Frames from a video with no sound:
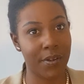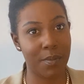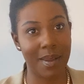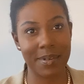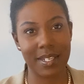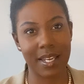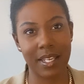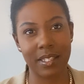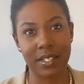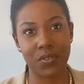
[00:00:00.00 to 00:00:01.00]
you may be
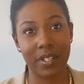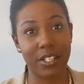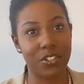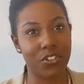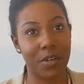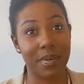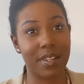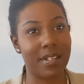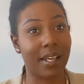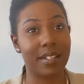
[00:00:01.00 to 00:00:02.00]
taking this relationship to the
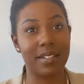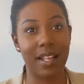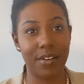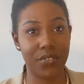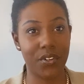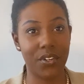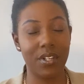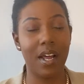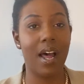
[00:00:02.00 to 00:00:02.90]
next level.